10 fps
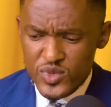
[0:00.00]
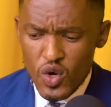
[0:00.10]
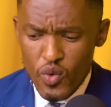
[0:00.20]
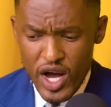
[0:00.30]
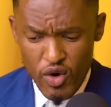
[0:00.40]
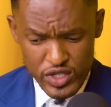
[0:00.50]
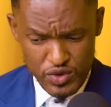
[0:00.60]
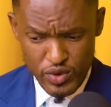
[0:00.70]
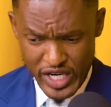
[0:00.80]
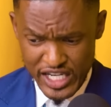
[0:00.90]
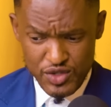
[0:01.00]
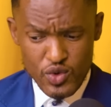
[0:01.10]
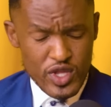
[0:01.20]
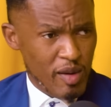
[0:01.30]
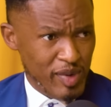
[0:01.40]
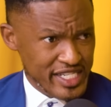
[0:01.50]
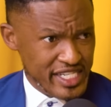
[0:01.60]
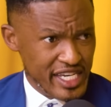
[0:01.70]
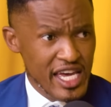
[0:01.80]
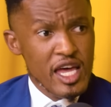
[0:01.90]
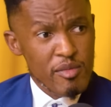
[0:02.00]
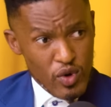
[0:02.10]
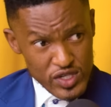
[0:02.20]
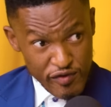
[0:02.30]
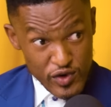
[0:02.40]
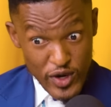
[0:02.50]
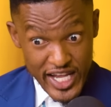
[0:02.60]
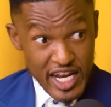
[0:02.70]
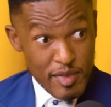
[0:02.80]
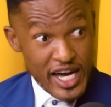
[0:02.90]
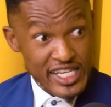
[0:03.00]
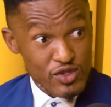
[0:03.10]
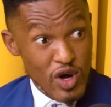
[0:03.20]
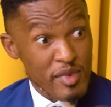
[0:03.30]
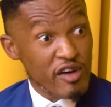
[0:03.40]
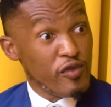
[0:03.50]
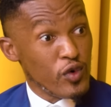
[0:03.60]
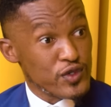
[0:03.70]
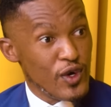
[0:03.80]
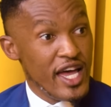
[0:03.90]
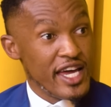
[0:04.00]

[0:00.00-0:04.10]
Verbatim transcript: We are going to release you with our blessing. Because if you are my cousin, I'm a force.